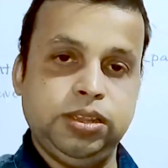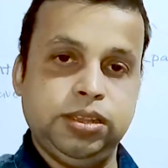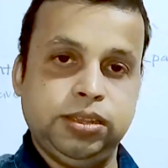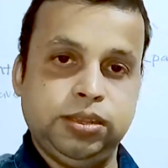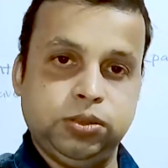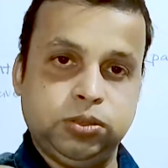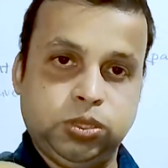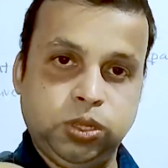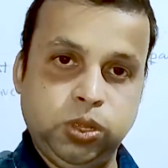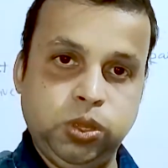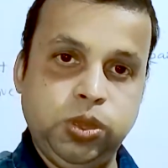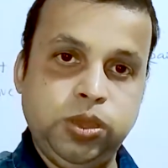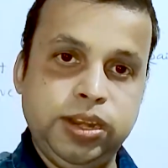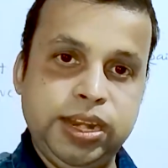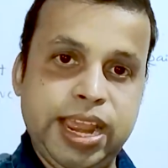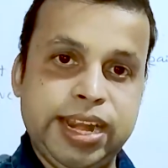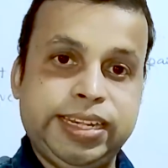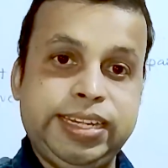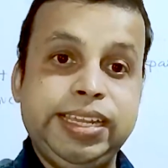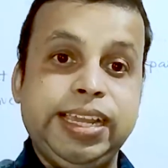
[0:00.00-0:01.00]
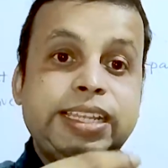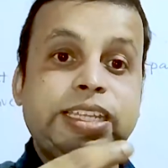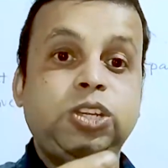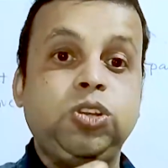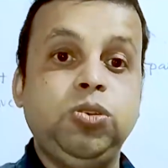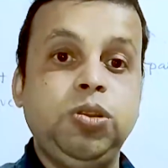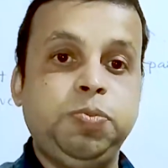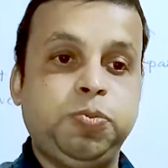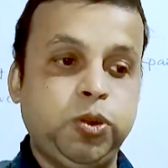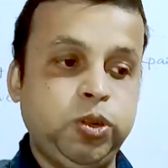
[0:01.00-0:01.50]
So lactic acid
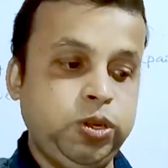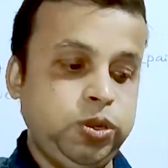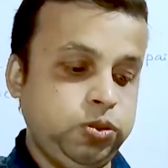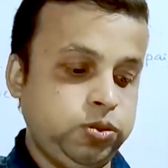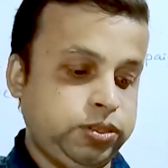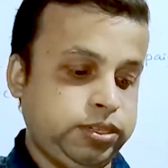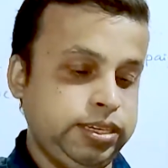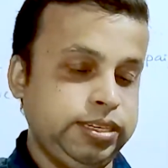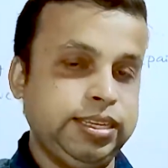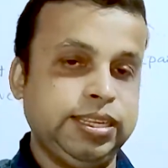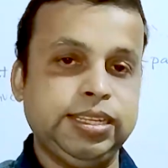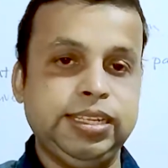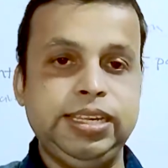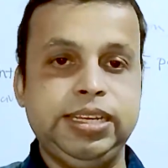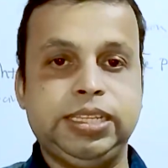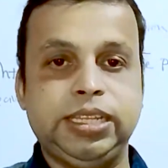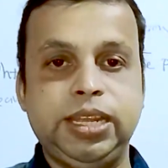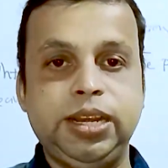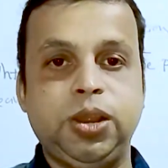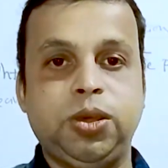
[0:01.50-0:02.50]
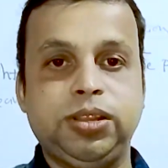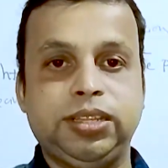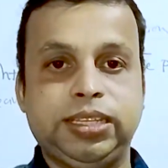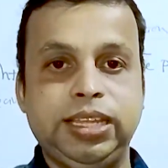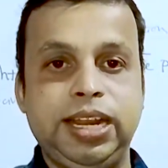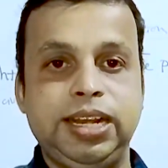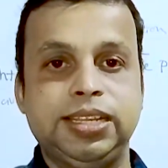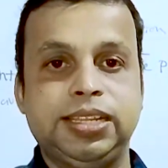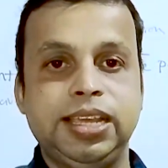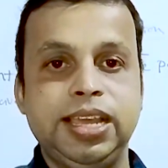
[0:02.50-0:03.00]
will be produced inside our
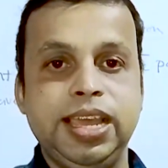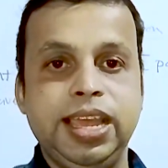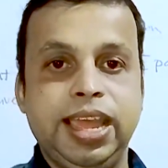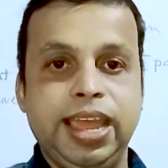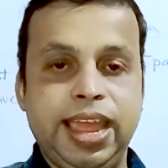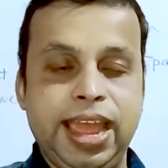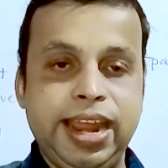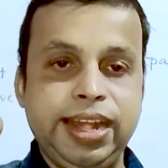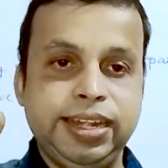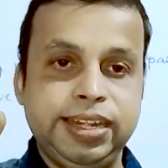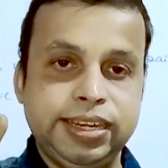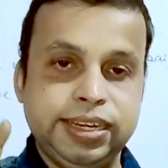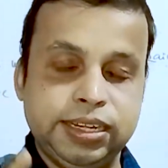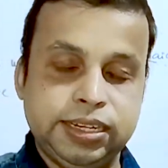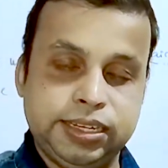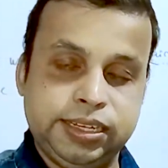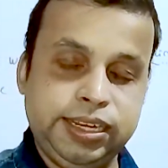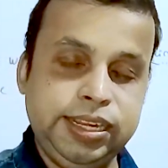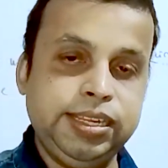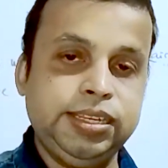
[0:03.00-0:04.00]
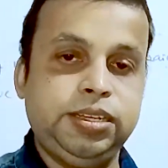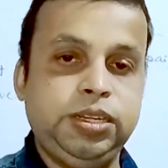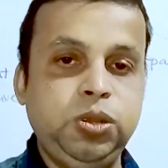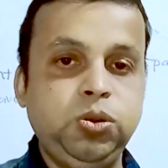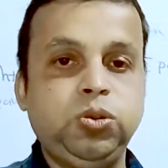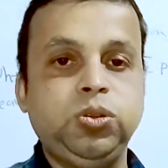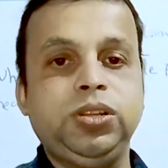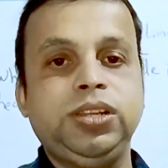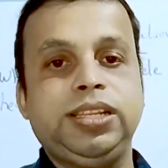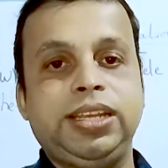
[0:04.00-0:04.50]
cell, and due
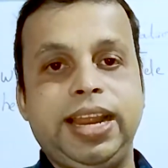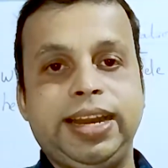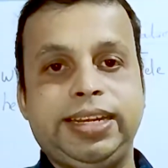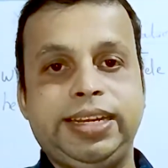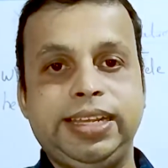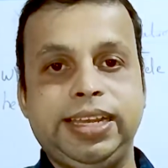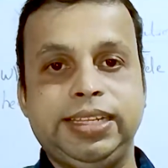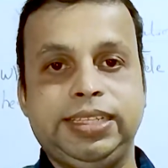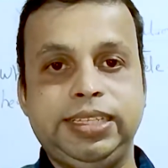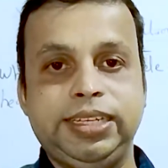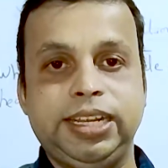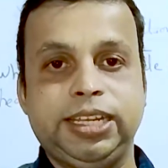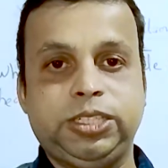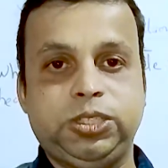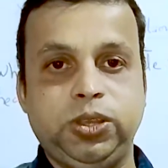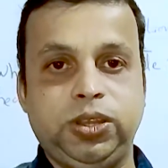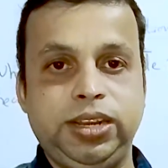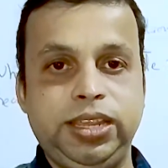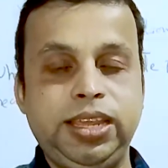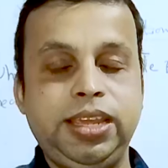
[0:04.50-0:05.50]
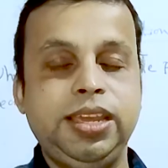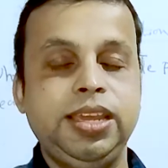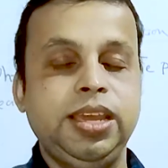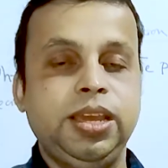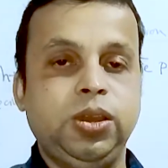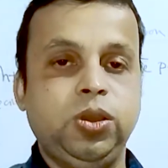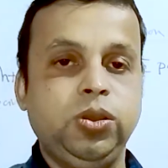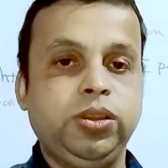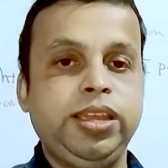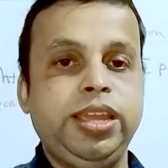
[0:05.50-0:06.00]
to this lactic acid actually,
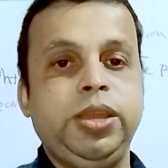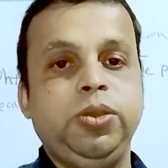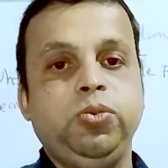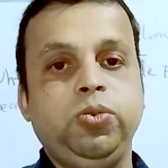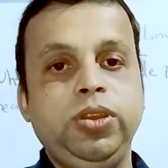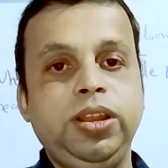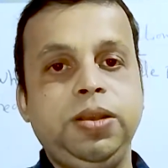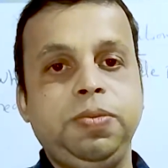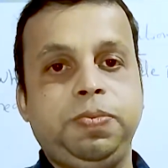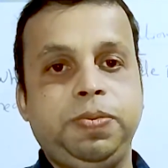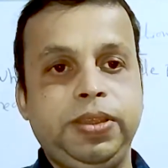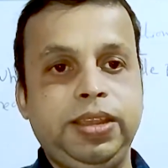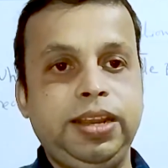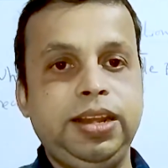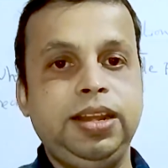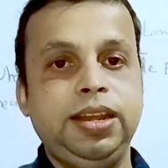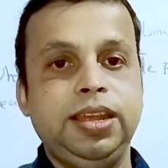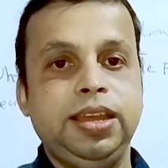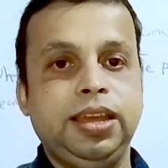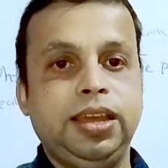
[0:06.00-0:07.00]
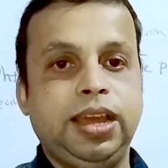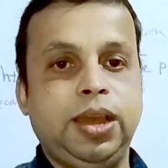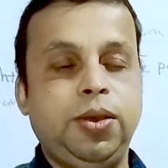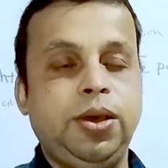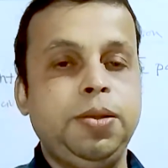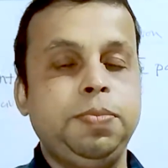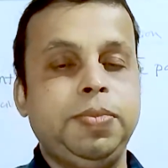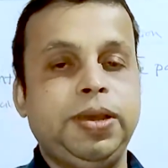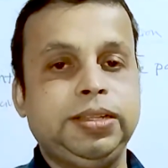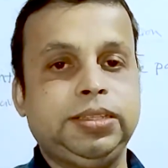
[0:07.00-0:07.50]
okay, we will feel
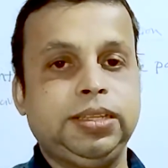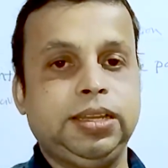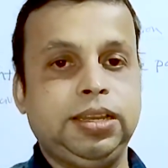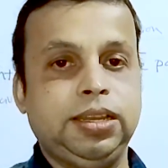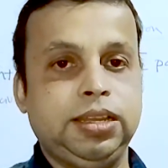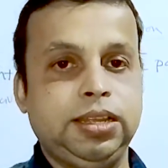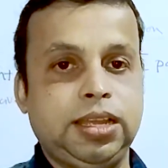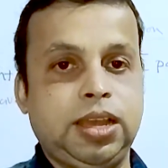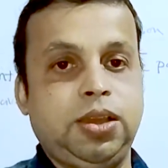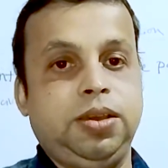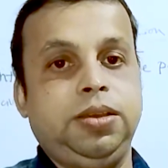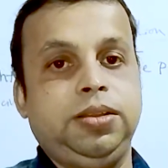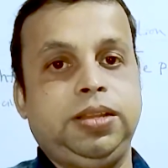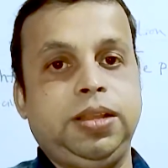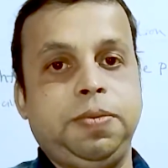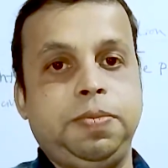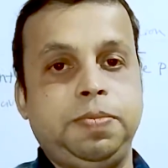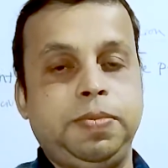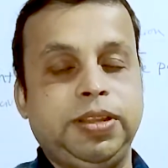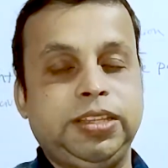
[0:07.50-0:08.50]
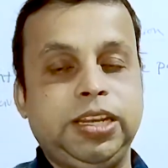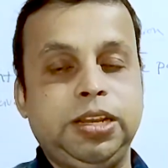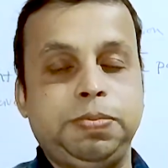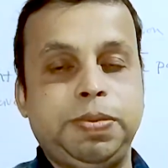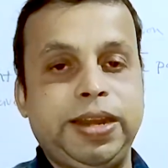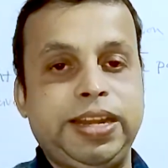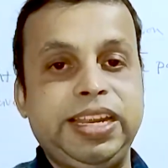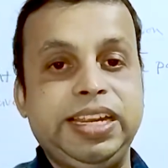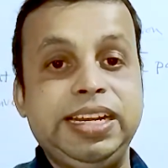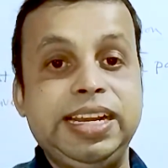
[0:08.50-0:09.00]
our the muscle
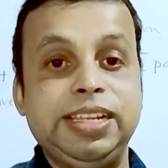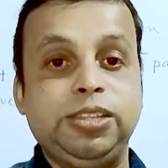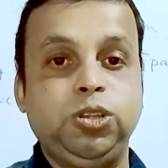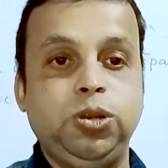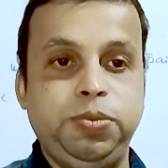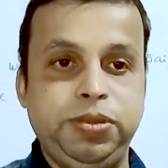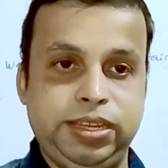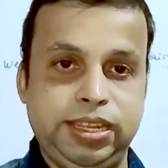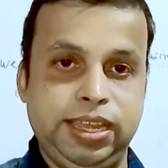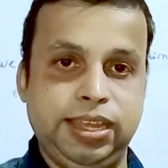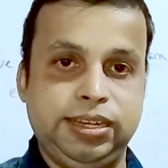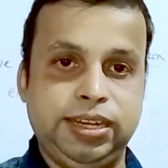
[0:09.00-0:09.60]
fatigueness will be there.